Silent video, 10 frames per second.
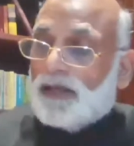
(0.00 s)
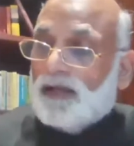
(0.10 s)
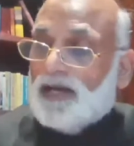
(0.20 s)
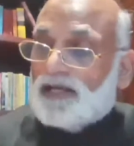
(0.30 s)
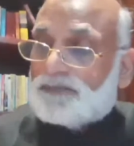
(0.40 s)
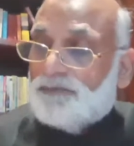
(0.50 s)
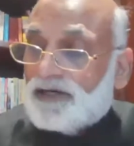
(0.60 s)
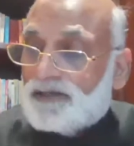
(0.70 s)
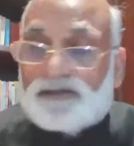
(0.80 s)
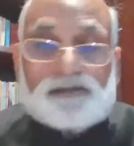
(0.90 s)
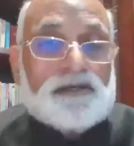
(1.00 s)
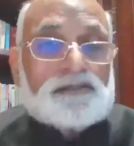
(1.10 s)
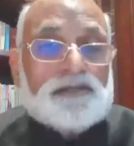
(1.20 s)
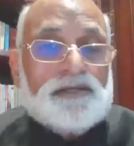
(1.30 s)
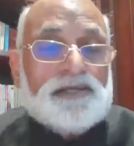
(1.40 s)
Last but
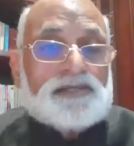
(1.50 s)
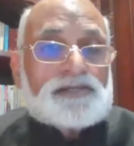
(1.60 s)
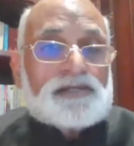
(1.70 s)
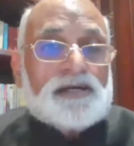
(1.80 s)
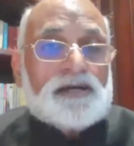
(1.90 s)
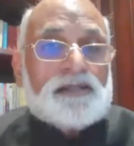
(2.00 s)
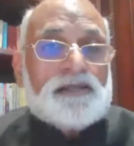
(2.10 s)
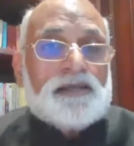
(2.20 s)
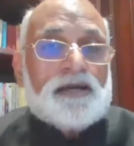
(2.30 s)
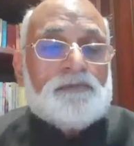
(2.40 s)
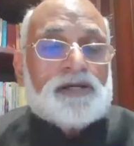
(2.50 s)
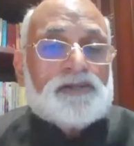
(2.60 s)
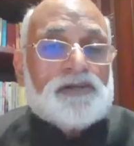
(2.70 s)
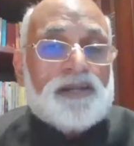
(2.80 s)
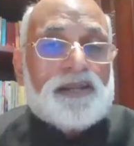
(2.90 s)
not the least, the karma
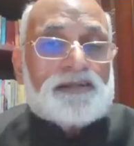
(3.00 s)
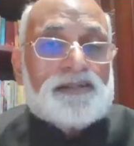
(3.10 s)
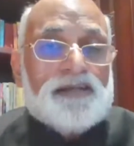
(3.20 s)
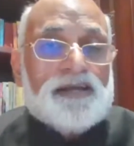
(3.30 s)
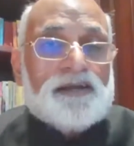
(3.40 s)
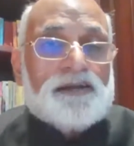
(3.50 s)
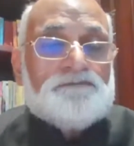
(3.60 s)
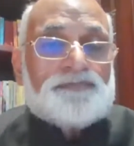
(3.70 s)
theory at the end,